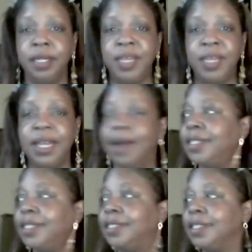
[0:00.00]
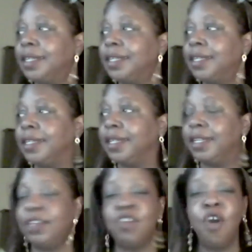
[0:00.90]
because
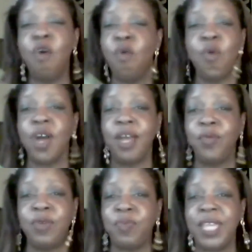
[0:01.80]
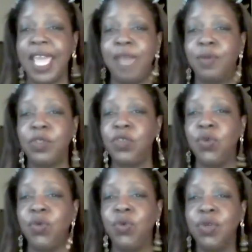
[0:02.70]
no one would be able
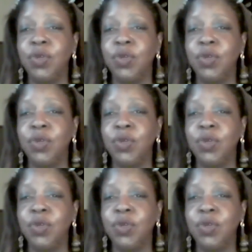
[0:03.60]
to